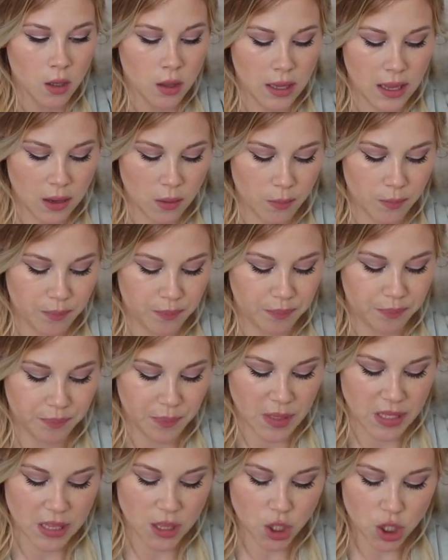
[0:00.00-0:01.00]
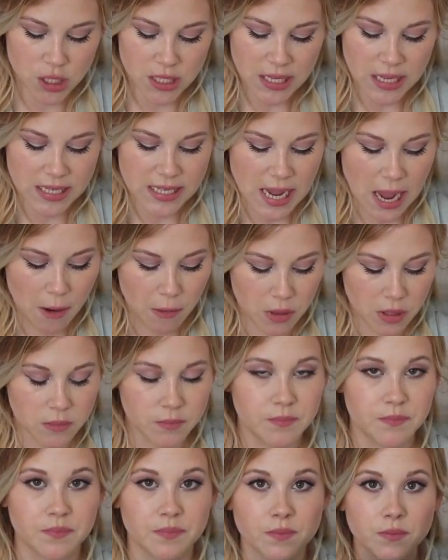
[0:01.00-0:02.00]
like, it looks like a towel,
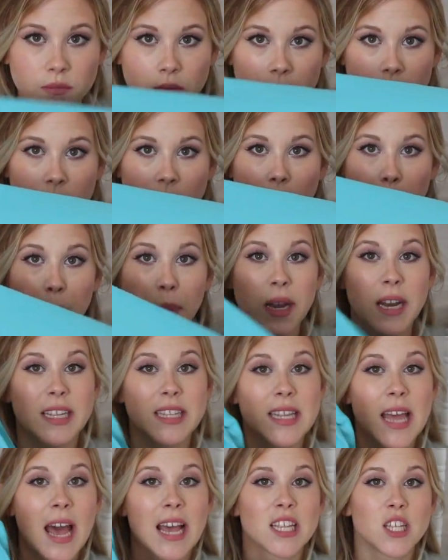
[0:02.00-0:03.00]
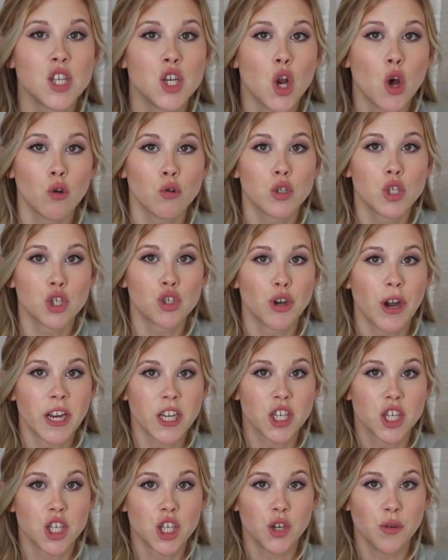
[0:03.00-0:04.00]
but it has no
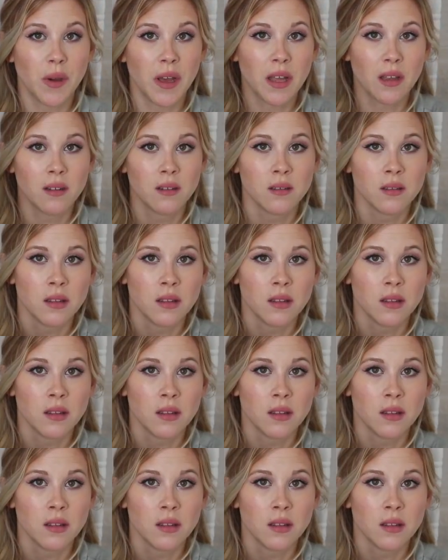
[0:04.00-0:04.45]
stretch to it.